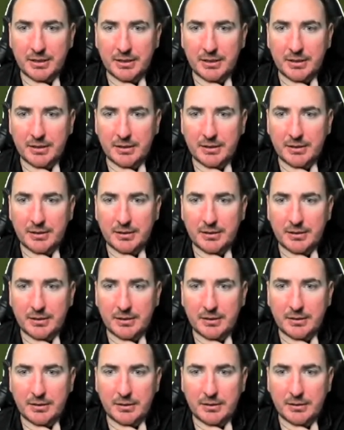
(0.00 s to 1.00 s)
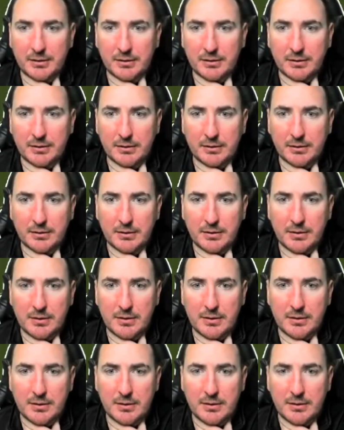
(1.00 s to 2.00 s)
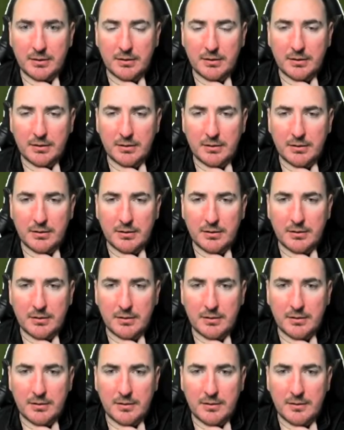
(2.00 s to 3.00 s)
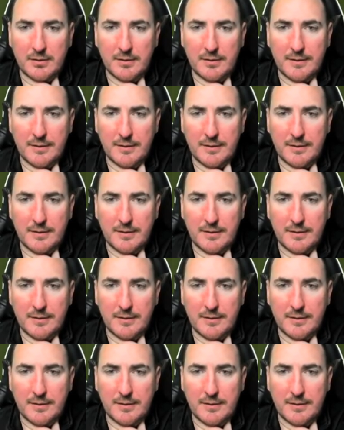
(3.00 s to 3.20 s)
Nobody speaks.